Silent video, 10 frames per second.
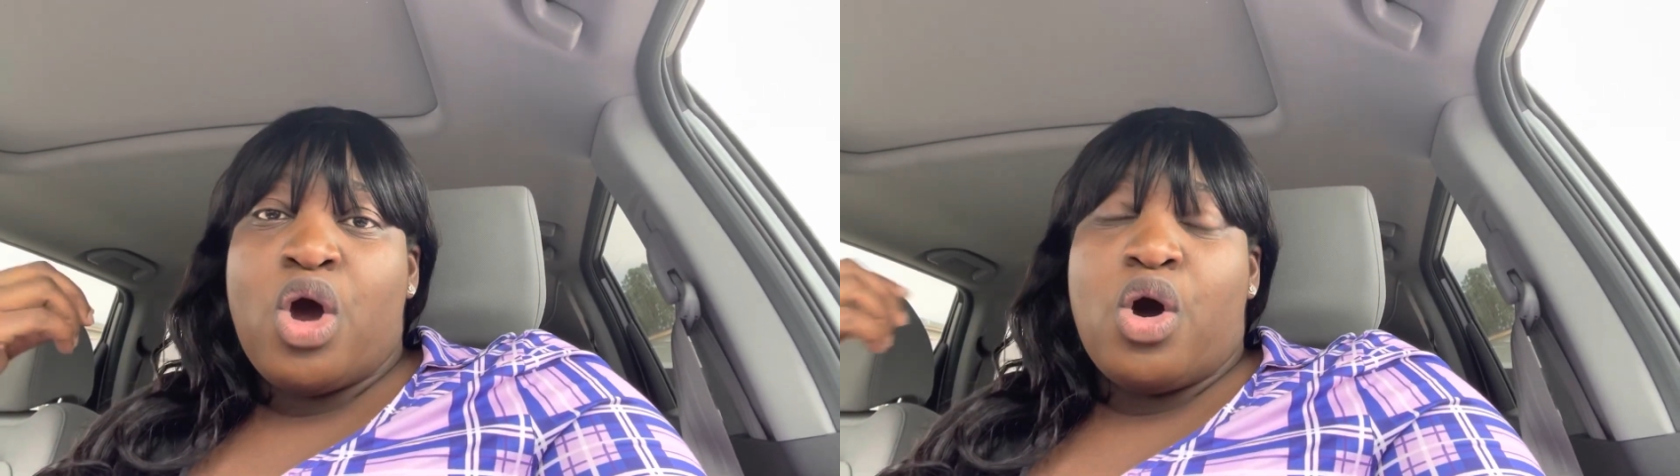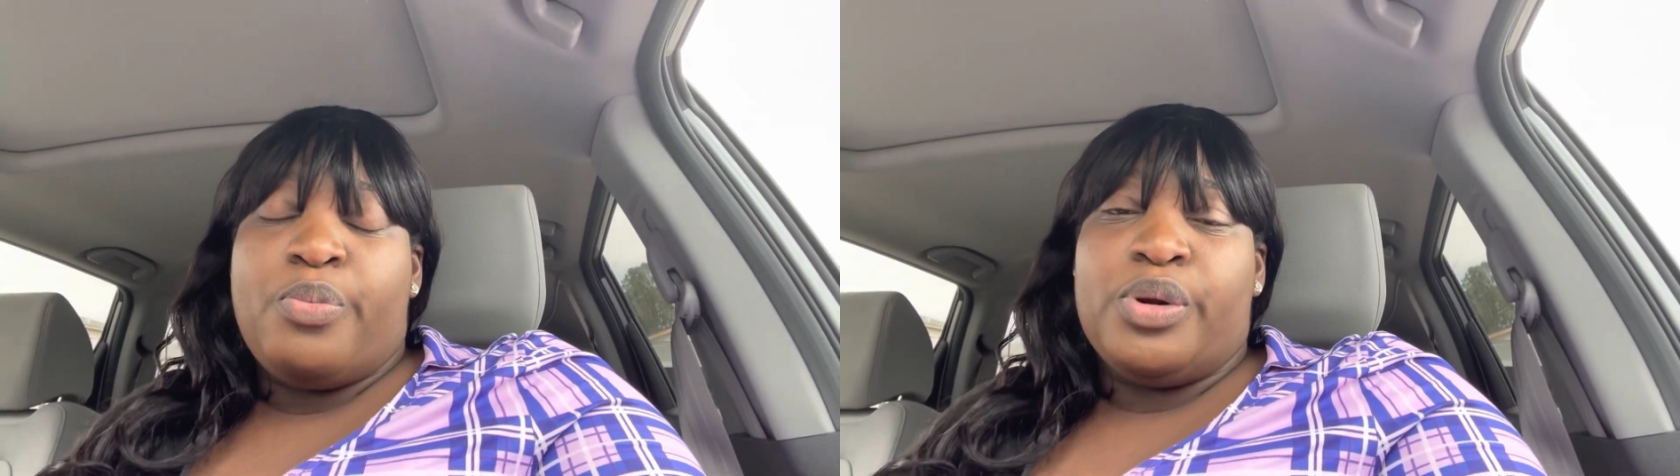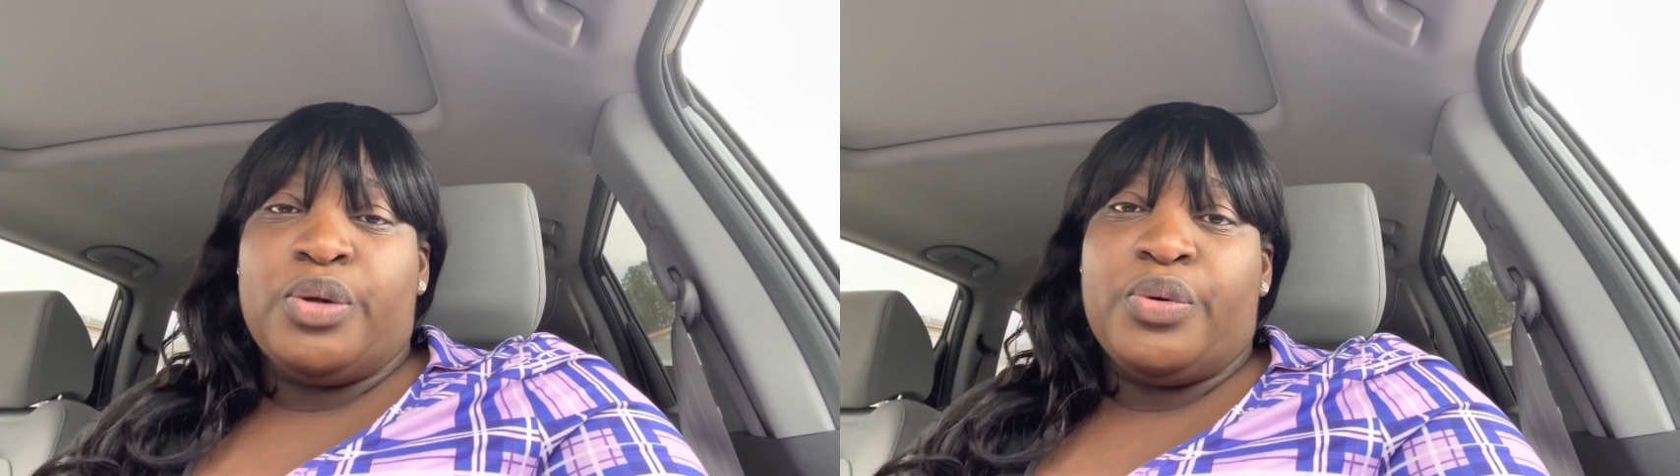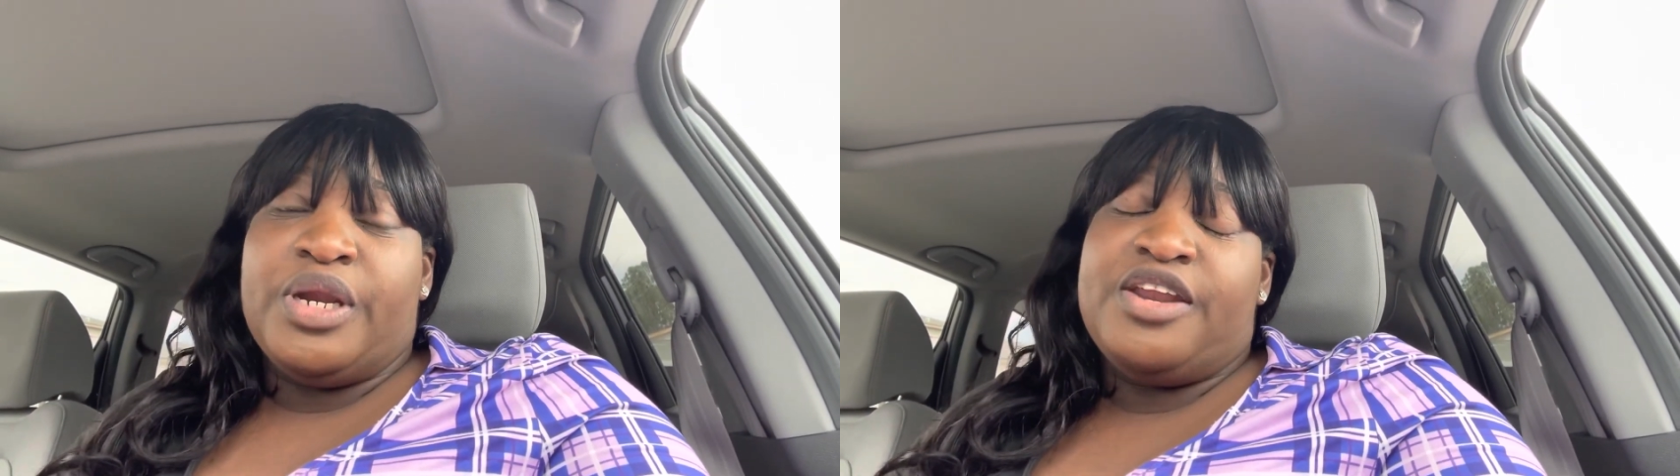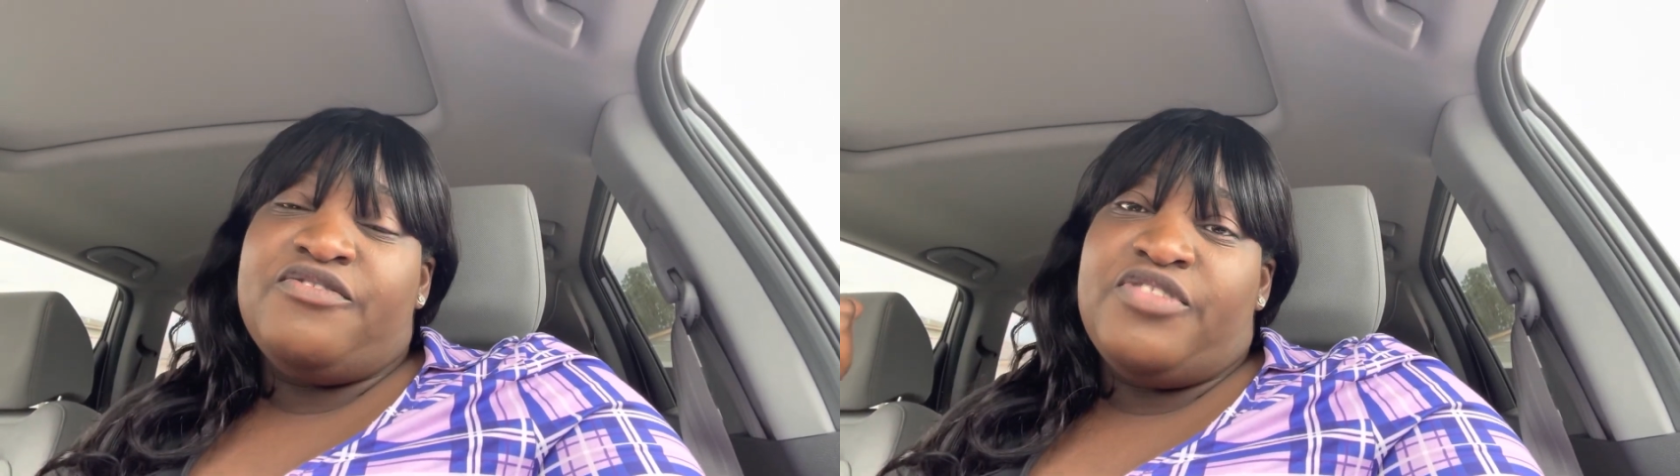
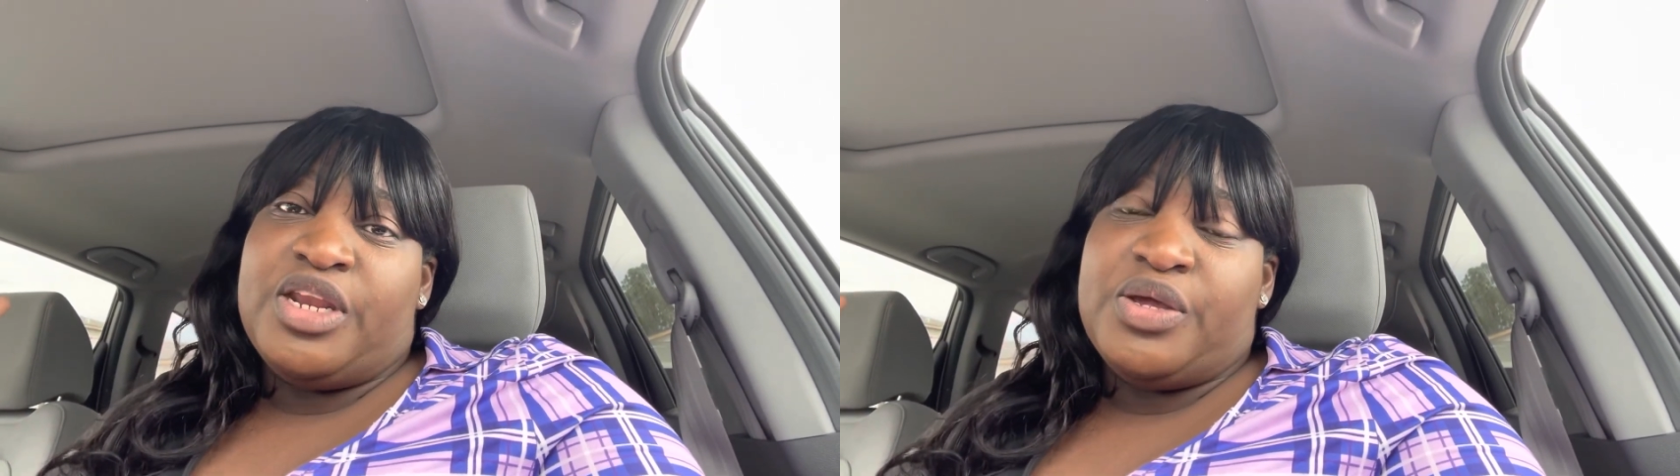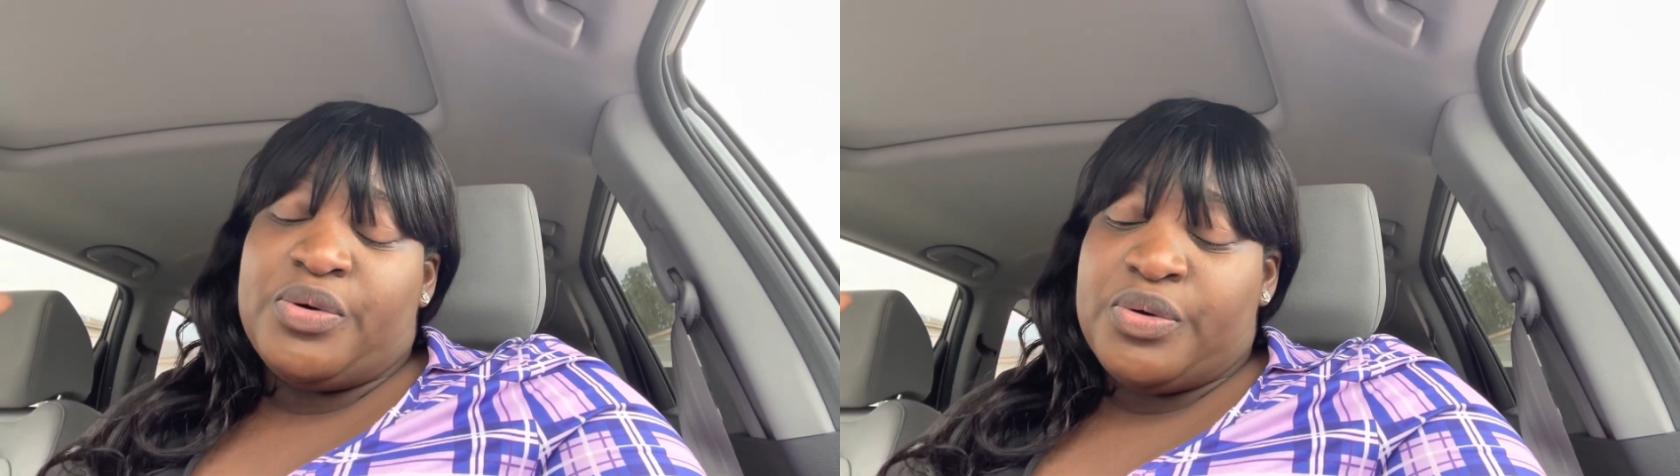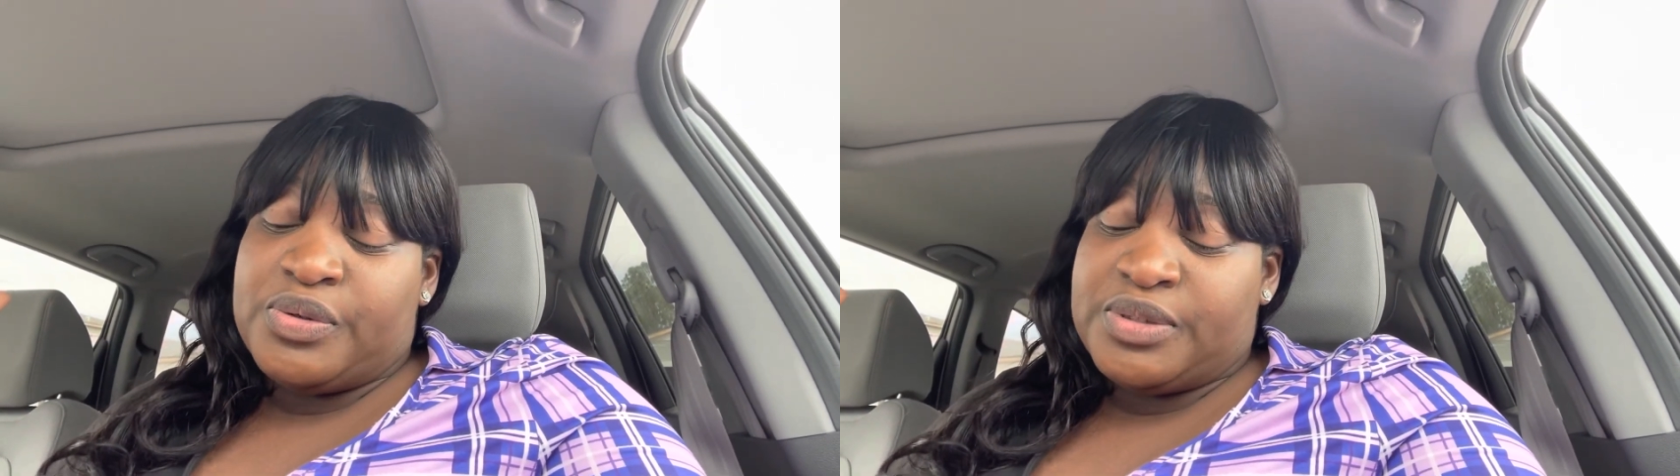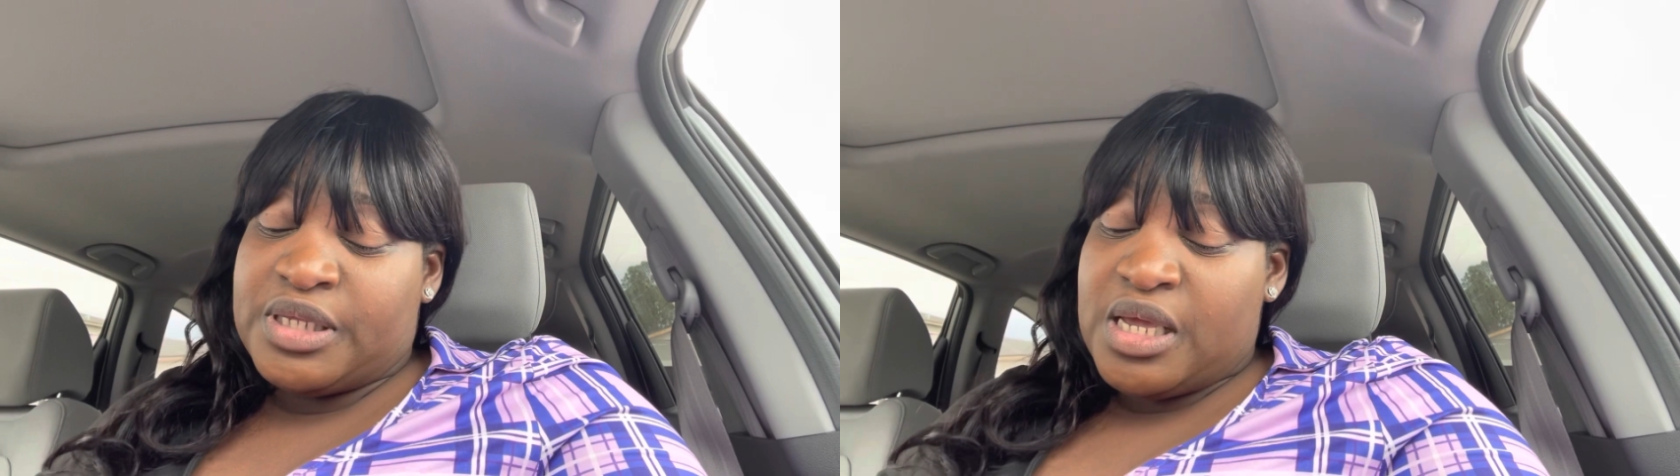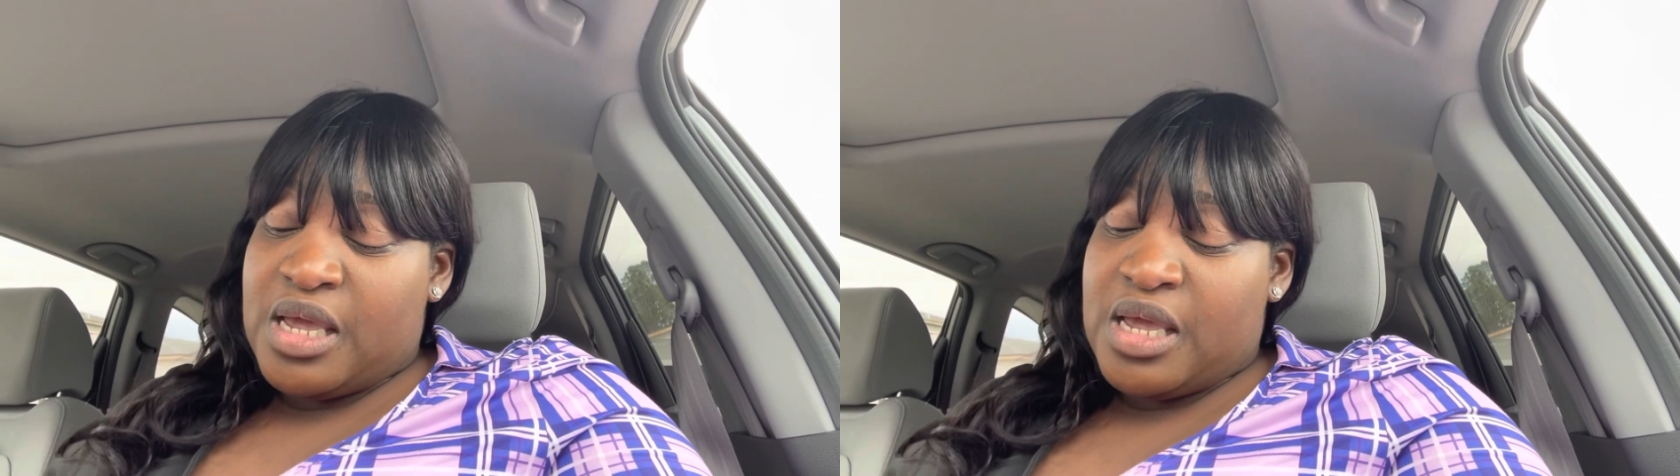uploading videos.